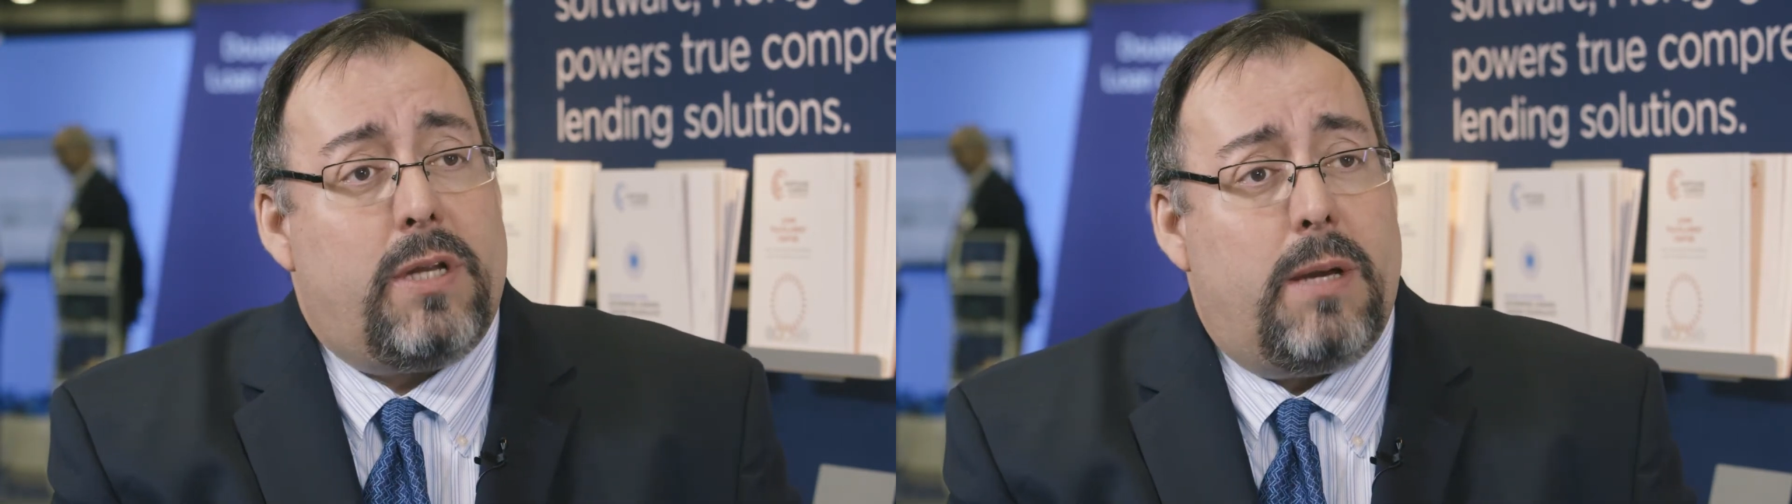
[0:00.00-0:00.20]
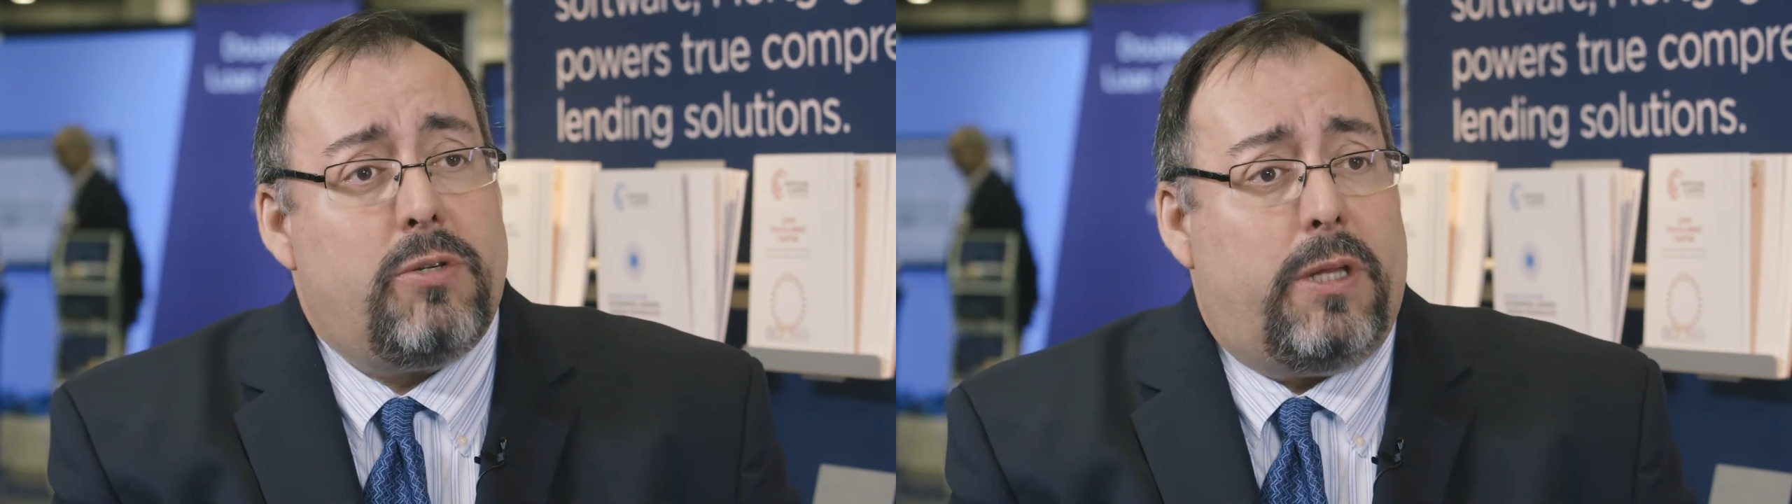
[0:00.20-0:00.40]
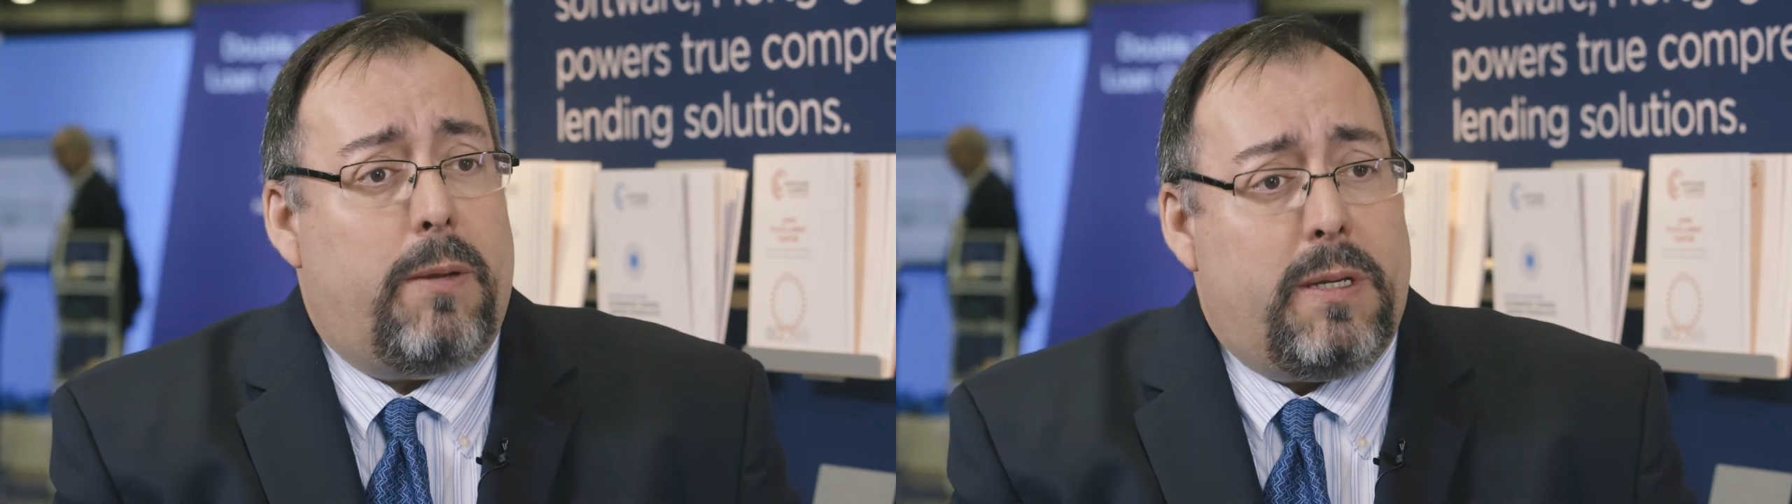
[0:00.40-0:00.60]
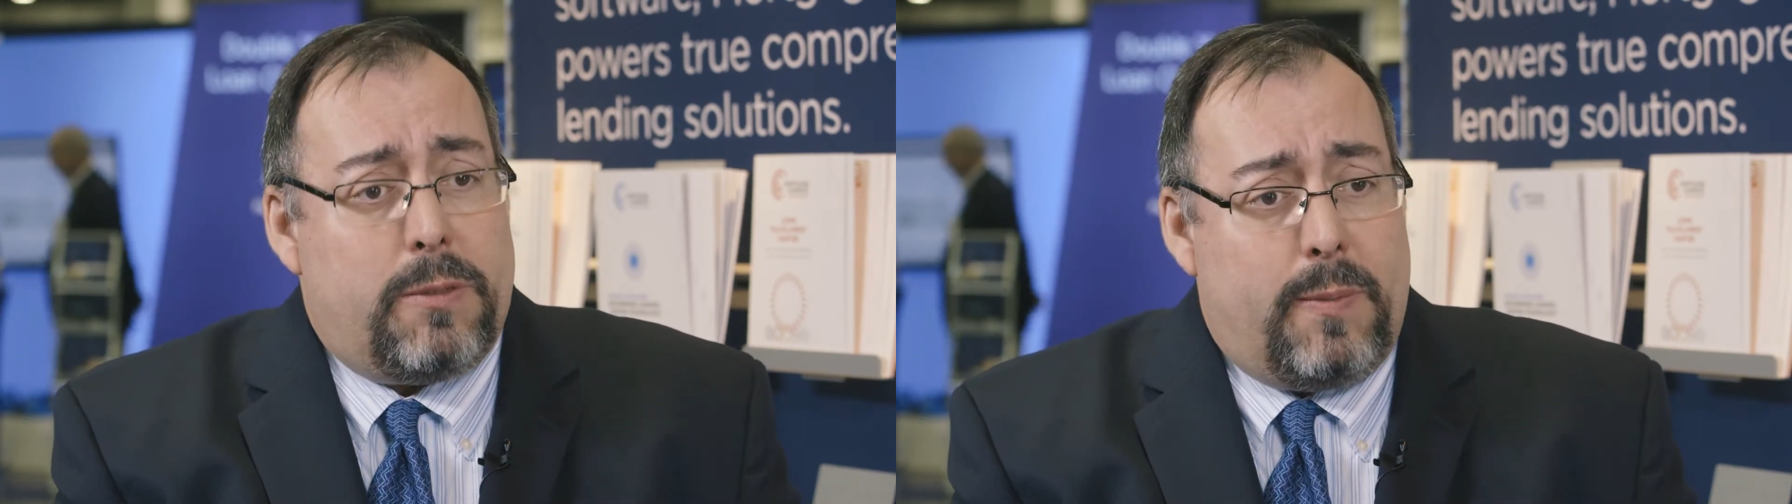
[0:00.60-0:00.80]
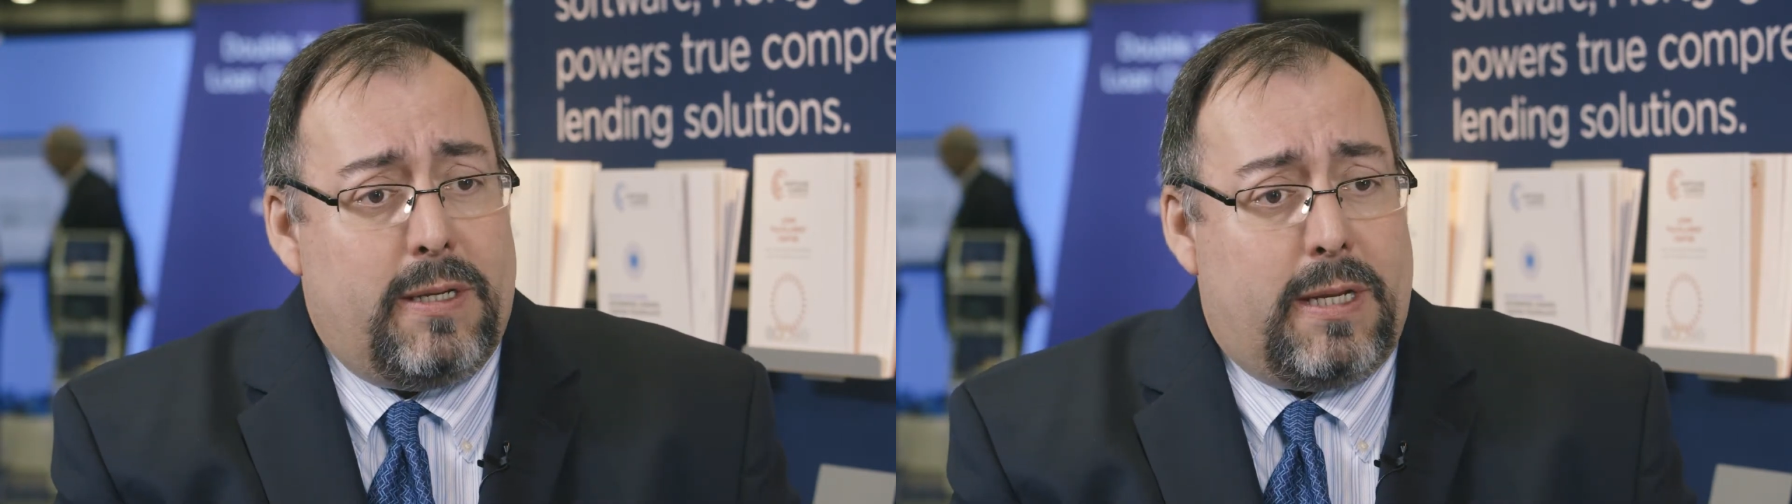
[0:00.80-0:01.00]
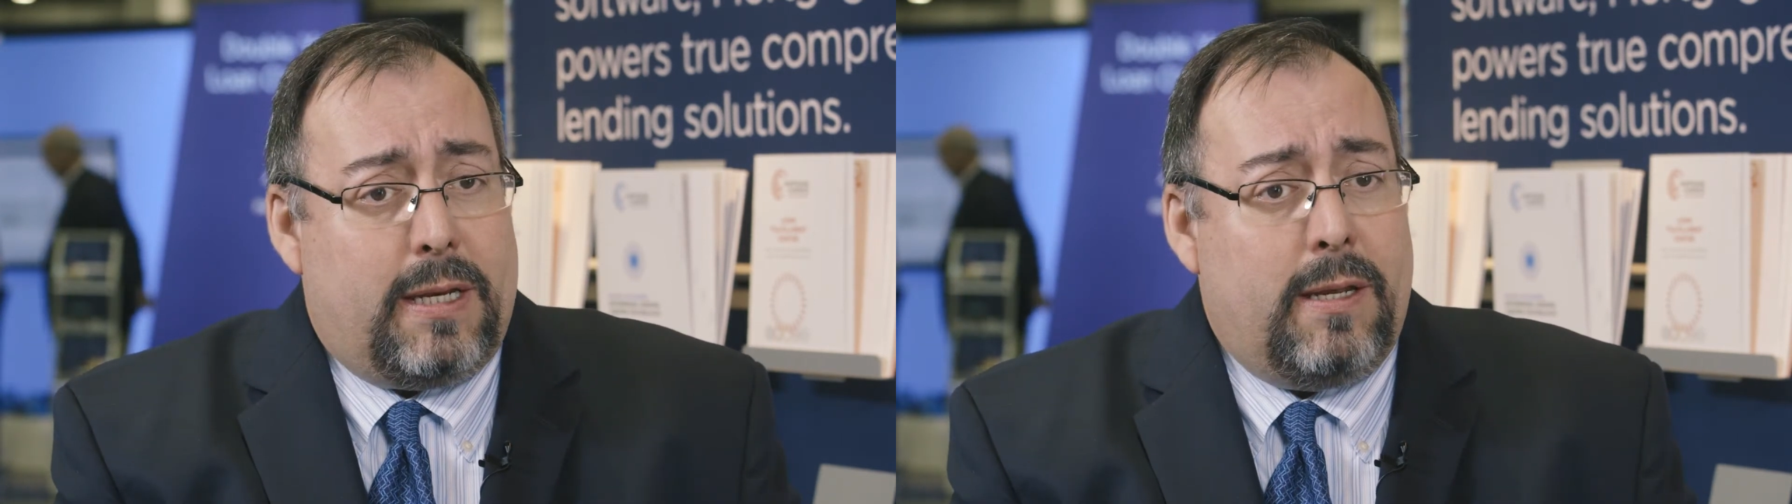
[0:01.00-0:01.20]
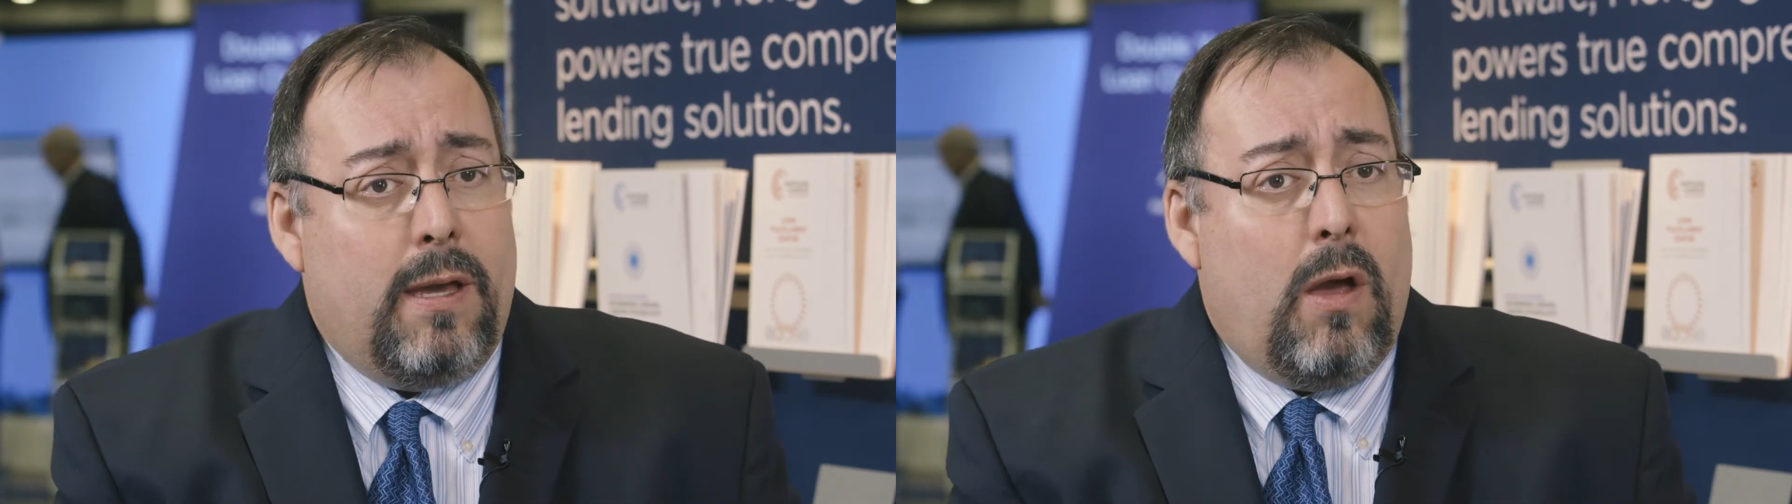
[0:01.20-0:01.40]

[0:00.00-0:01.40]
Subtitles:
time should they be spending